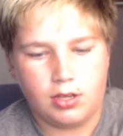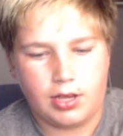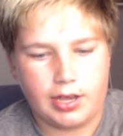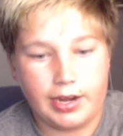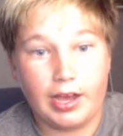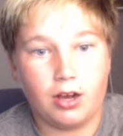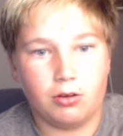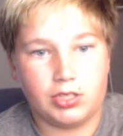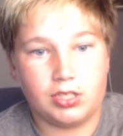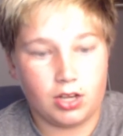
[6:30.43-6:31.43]
And now
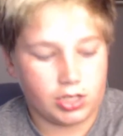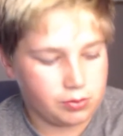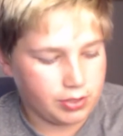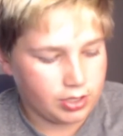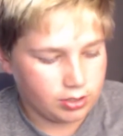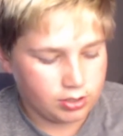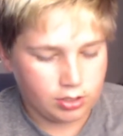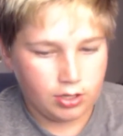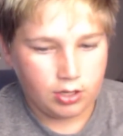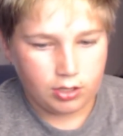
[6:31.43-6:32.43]
it sucks because,
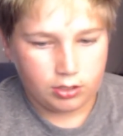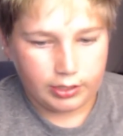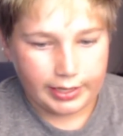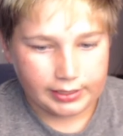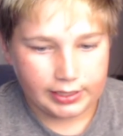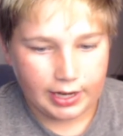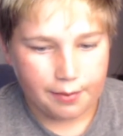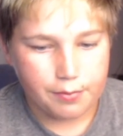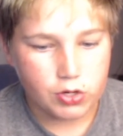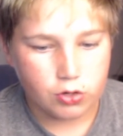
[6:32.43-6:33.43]
like I said, I
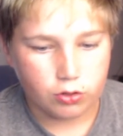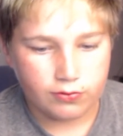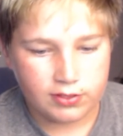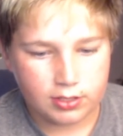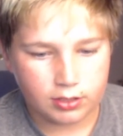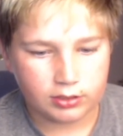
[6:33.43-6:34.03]
moved